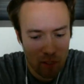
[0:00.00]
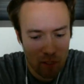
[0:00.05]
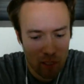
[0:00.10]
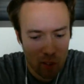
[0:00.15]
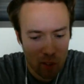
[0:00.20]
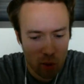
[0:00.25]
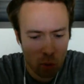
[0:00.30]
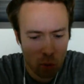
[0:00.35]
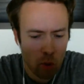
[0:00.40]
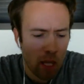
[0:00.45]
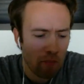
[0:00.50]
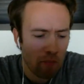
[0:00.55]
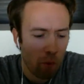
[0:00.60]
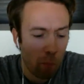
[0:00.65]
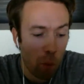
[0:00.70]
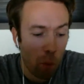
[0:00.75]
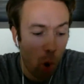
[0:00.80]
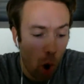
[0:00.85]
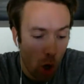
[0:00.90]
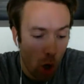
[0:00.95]
So we have a
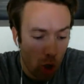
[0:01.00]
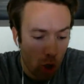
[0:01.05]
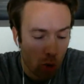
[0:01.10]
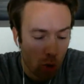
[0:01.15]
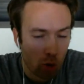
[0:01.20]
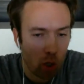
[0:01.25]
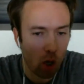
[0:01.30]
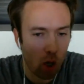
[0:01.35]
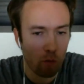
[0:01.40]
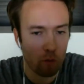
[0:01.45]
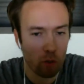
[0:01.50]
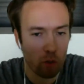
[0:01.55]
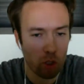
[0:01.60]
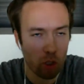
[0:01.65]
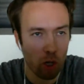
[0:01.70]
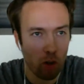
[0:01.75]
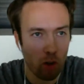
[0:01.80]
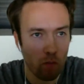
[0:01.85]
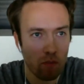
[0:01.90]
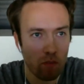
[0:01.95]
partial coverage
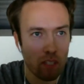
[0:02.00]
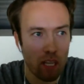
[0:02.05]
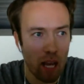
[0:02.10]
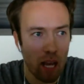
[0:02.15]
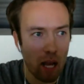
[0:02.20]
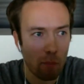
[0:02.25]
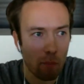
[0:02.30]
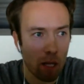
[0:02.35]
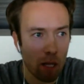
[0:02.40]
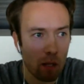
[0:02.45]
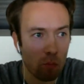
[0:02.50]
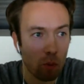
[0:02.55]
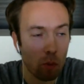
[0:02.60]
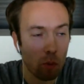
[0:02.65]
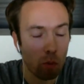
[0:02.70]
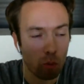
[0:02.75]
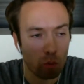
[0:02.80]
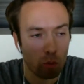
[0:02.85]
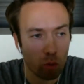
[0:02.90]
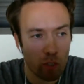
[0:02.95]
of the app, and we
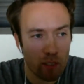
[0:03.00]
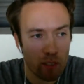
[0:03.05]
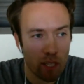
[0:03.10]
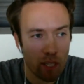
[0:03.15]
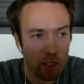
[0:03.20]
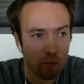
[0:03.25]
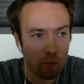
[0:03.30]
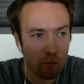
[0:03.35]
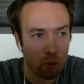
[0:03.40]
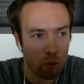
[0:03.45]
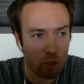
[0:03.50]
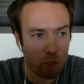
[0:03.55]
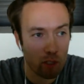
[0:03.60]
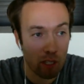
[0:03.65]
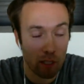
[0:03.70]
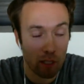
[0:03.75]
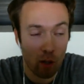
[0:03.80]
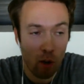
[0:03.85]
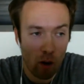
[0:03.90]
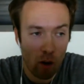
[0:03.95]
will run that first and
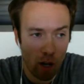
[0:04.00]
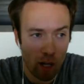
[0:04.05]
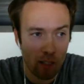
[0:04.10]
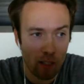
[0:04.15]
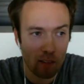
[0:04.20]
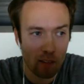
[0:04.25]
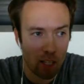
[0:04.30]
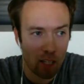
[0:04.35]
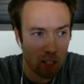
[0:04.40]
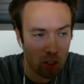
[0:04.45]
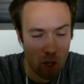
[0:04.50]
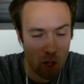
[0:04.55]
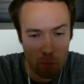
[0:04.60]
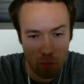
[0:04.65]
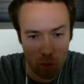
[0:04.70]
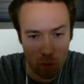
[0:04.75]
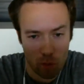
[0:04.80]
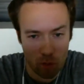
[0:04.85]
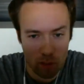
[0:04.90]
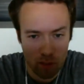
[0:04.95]
like, all right, it's not
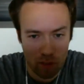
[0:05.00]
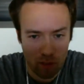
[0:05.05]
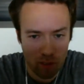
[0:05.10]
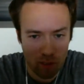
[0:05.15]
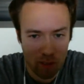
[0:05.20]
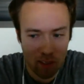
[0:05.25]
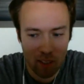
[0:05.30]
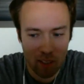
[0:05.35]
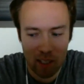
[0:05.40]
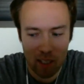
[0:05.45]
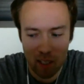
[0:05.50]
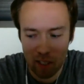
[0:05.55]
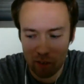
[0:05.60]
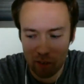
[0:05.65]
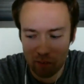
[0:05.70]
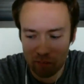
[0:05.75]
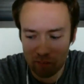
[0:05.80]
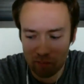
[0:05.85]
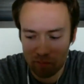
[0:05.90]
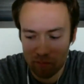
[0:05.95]
broken.
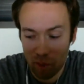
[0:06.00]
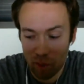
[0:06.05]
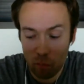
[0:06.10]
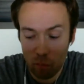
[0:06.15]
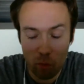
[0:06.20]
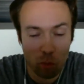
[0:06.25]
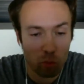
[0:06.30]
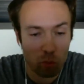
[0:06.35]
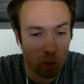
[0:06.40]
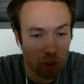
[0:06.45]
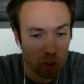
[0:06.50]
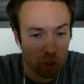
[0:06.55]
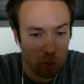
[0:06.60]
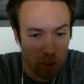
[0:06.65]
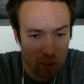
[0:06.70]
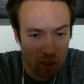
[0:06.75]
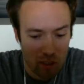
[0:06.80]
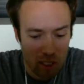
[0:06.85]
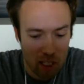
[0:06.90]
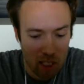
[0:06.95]
Then we'll run some
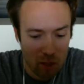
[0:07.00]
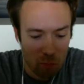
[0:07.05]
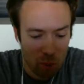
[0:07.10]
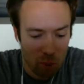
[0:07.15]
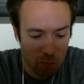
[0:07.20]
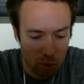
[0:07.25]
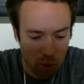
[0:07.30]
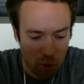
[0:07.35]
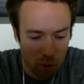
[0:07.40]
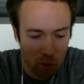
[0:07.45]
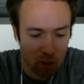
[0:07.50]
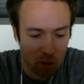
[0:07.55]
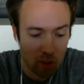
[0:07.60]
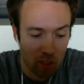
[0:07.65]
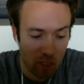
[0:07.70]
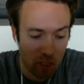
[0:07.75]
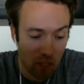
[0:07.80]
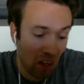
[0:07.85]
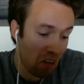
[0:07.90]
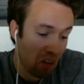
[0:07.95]
other tests, perhaps locally, and
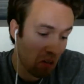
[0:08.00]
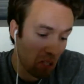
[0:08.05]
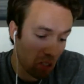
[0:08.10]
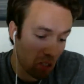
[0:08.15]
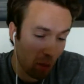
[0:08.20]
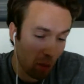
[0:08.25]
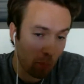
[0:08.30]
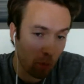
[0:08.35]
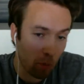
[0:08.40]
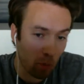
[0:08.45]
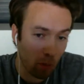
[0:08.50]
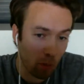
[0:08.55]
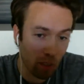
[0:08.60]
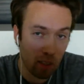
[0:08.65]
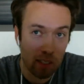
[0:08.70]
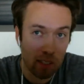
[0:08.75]
see, oh, it's not broken.